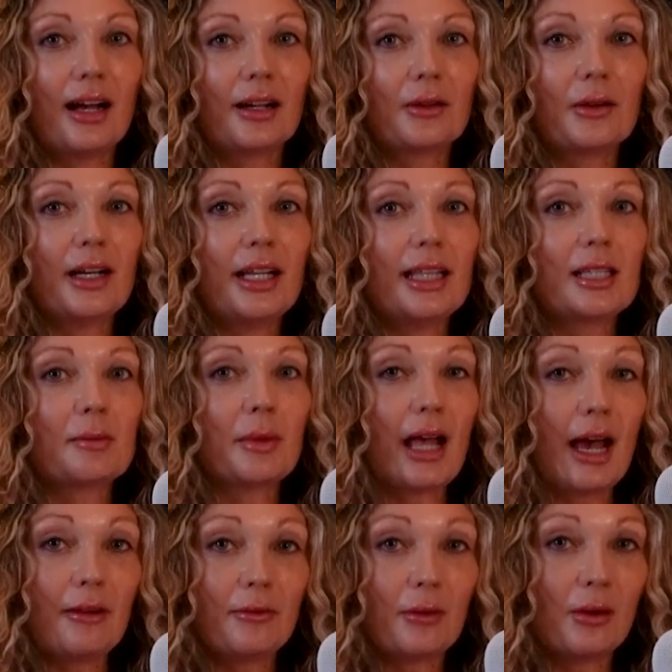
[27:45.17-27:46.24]
creating this
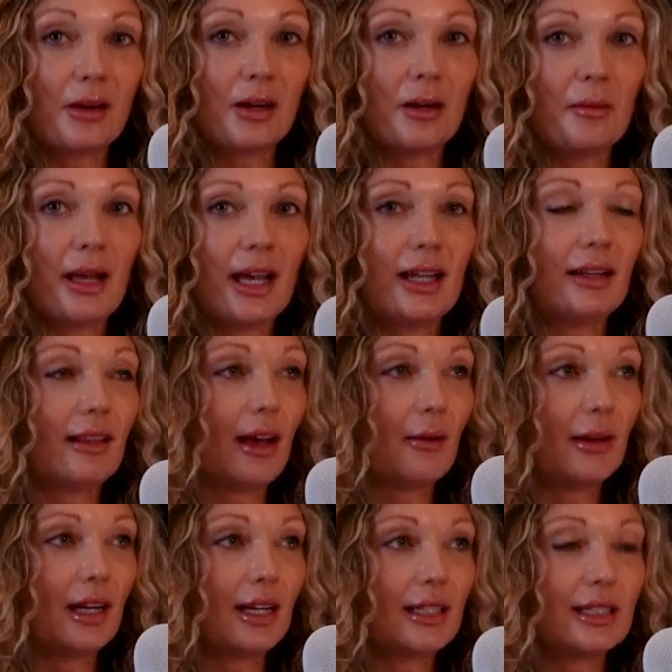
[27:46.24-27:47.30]
platform and
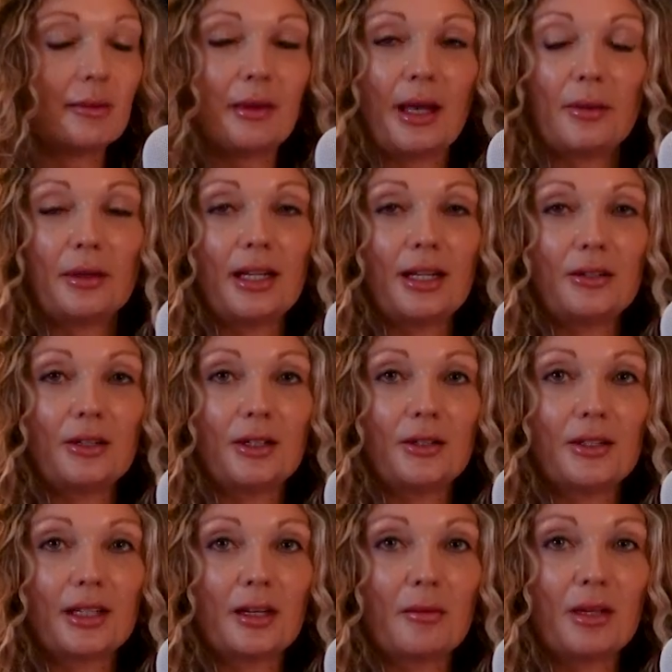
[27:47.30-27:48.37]
allowing us to be able to introduce
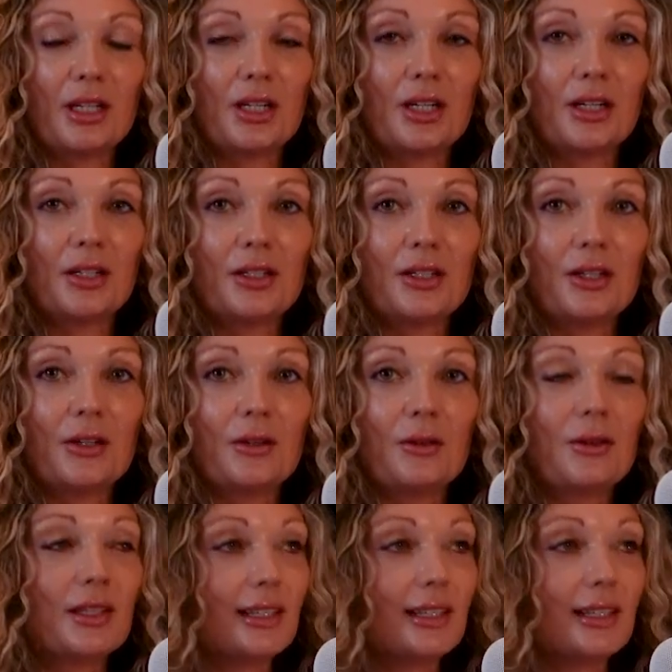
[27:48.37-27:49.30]
the commissioners to the